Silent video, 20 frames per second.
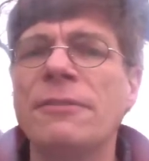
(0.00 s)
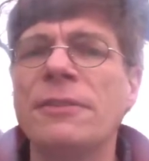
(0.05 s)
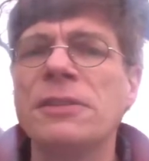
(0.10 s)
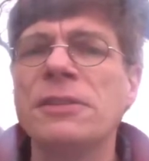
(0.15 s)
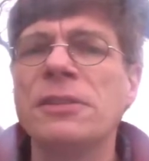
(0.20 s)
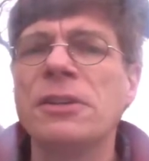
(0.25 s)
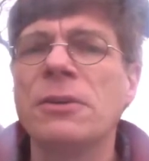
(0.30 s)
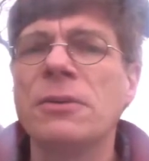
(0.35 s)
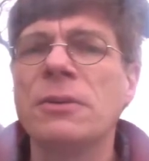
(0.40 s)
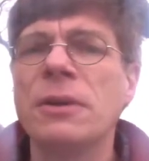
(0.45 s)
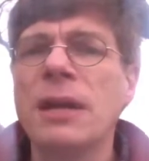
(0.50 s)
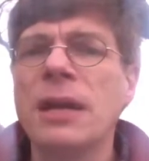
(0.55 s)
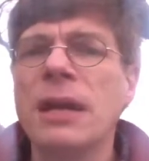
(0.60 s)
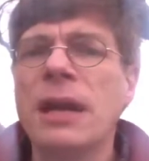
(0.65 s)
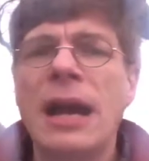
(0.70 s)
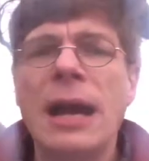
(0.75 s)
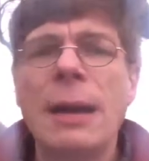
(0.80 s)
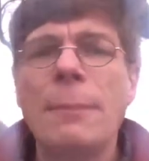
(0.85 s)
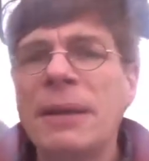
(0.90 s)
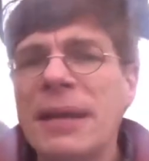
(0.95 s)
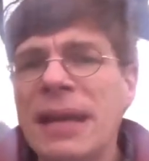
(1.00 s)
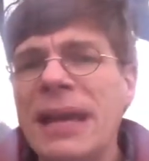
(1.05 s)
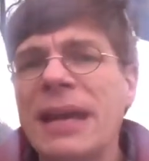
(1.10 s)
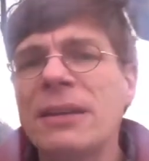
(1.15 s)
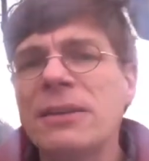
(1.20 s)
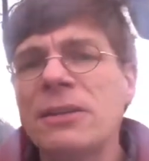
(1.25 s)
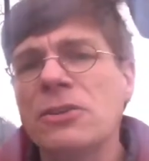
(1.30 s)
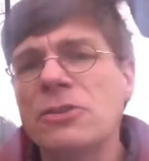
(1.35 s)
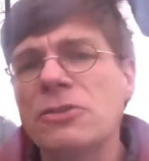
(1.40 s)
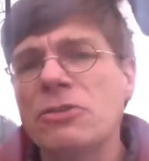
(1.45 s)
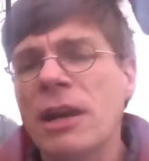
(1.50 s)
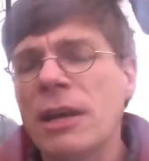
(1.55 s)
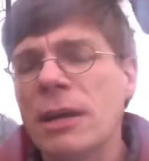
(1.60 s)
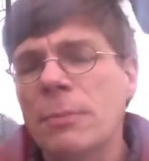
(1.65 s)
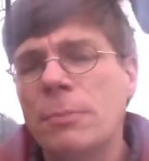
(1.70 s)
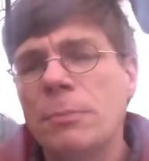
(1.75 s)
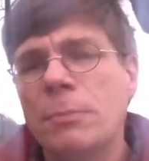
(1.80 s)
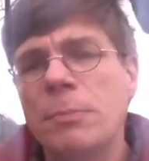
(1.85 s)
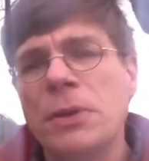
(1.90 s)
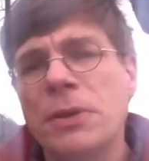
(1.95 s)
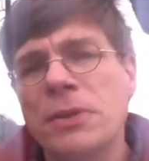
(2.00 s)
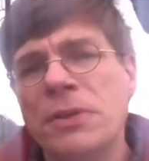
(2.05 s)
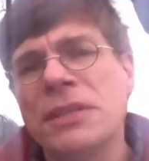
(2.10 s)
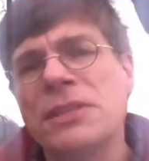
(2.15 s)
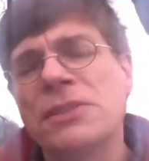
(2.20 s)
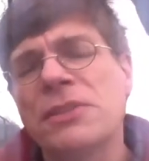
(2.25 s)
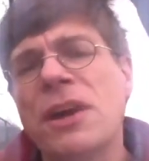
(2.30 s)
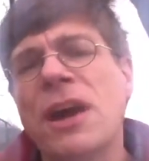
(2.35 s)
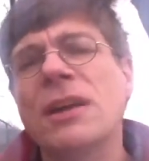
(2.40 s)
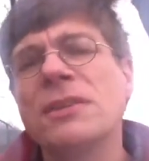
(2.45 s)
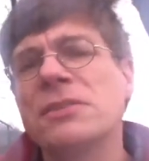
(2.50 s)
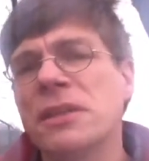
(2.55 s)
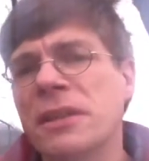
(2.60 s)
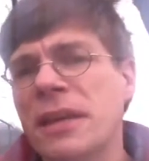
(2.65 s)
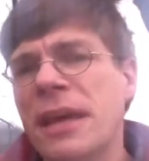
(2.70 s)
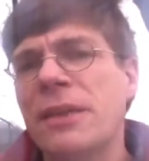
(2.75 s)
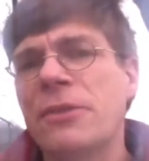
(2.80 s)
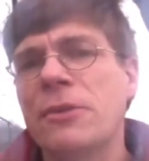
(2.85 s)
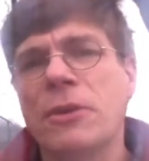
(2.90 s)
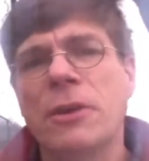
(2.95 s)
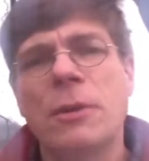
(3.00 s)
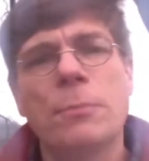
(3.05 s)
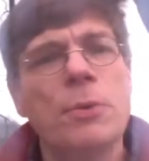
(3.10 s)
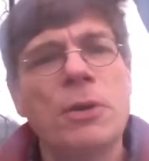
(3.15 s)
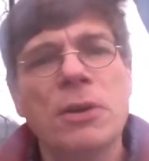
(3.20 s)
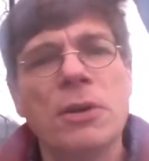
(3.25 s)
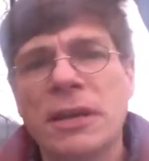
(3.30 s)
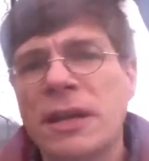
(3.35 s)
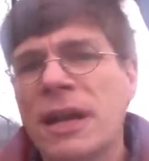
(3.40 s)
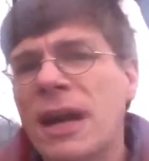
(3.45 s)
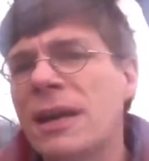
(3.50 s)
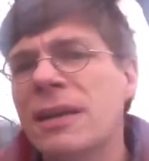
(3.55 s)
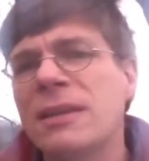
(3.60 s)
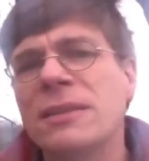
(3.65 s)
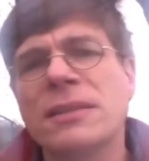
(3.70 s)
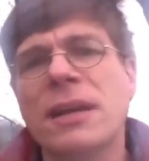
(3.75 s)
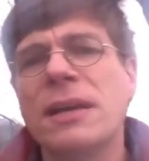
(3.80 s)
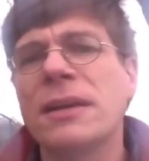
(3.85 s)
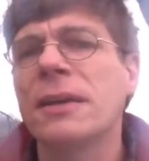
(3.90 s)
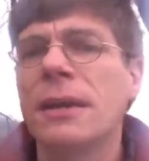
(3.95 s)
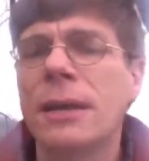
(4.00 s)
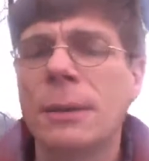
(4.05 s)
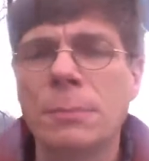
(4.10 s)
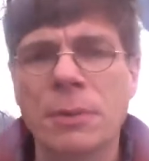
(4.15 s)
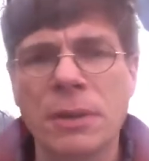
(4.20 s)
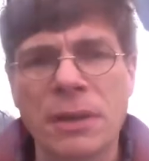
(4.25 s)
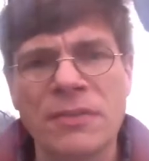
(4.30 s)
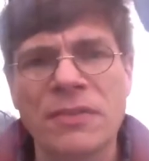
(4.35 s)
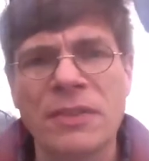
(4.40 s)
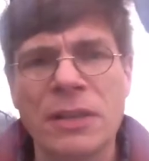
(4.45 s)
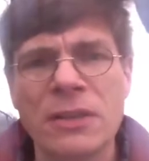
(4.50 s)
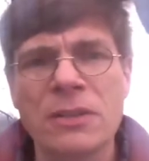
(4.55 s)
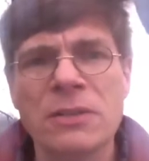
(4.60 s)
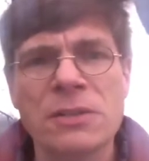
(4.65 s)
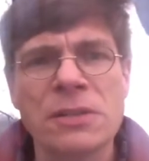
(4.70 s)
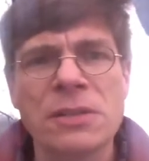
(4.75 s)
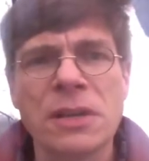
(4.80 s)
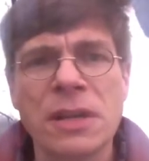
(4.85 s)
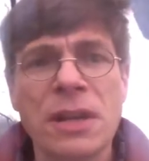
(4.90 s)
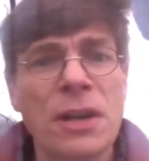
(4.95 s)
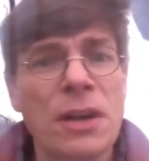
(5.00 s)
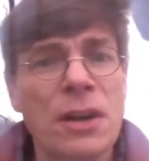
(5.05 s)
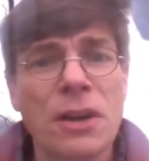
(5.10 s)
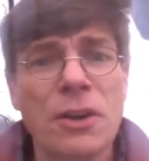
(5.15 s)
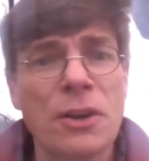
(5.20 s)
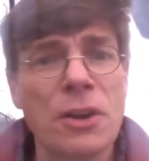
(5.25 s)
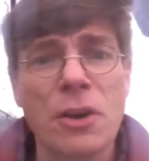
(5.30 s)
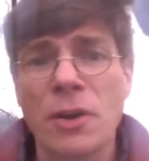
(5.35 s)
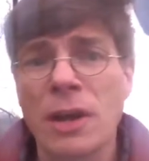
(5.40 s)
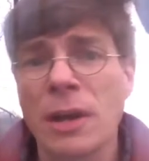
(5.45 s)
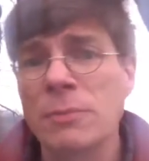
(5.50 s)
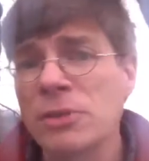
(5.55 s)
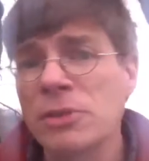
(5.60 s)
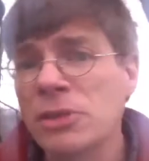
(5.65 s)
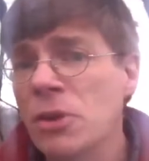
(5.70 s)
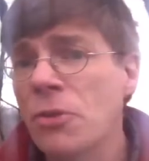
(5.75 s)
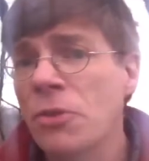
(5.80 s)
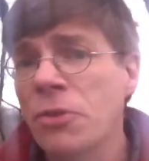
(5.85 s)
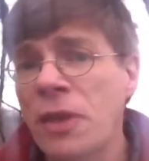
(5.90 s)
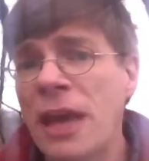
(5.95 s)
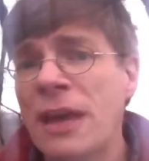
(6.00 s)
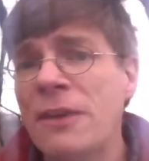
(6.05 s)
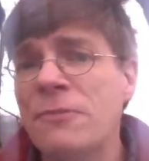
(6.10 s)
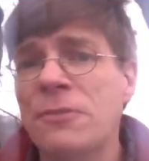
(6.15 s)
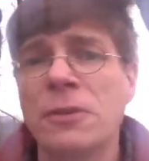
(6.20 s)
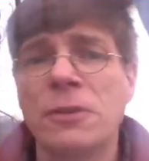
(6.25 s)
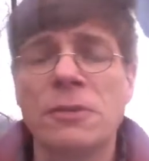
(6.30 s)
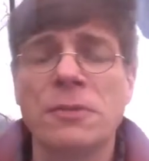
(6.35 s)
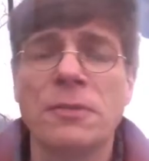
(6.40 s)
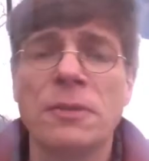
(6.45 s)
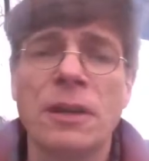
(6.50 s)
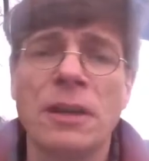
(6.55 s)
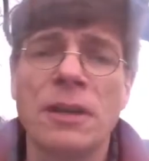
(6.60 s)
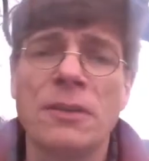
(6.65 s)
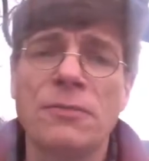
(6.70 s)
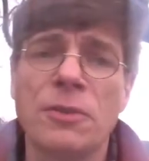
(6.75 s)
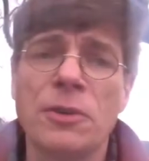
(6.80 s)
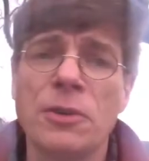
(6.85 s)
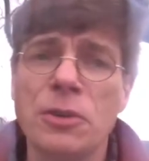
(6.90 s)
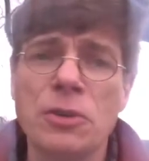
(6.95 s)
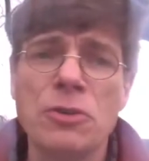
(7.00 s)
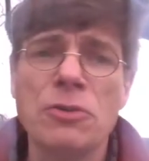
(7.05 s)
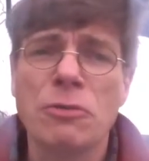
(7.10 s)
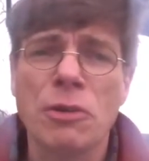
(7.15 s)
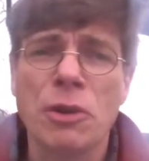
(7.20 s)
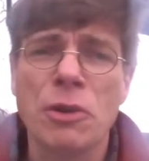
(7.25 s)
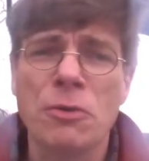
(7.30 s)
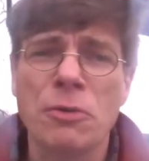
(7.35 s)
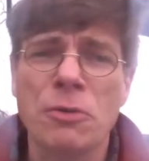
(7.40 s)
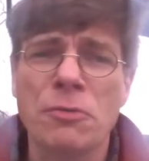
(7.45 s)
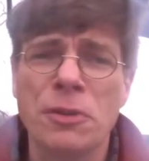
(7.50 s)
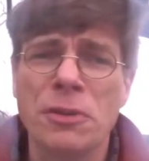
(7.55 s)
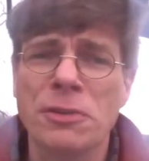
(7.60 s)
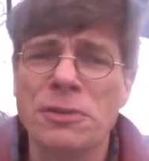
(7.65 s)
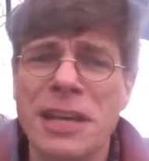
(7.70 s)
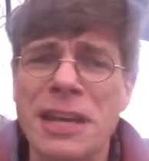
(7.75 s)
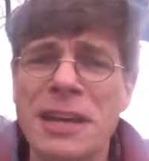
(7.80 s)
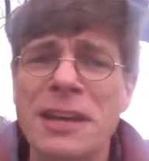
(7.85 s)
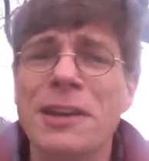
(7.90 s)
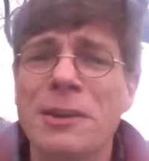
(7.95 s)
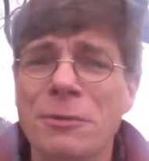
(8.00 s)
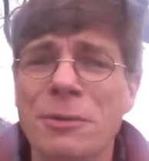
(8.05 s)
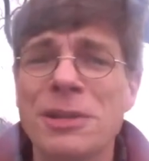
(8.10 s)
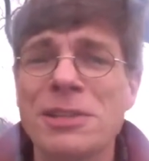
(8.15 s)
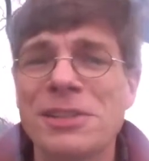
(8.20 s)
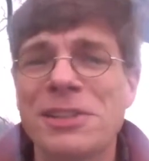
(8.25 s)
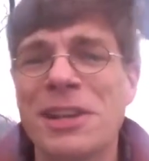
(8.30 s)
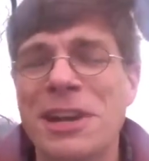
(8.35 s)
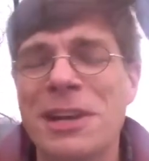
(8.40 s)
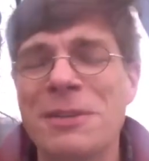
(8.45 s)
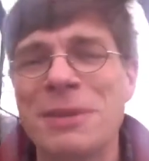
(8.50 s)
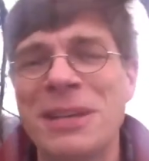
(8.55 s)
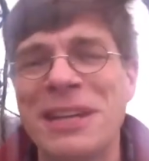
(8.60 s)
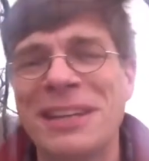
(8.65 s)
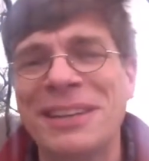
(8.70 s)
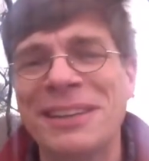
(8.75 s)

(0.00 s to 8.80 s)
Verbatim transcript: And so I began to try to put these thoughts together in a book and got it done a couple of years ago. And I'm so thankful uh, for New Growth for taking a risk on me.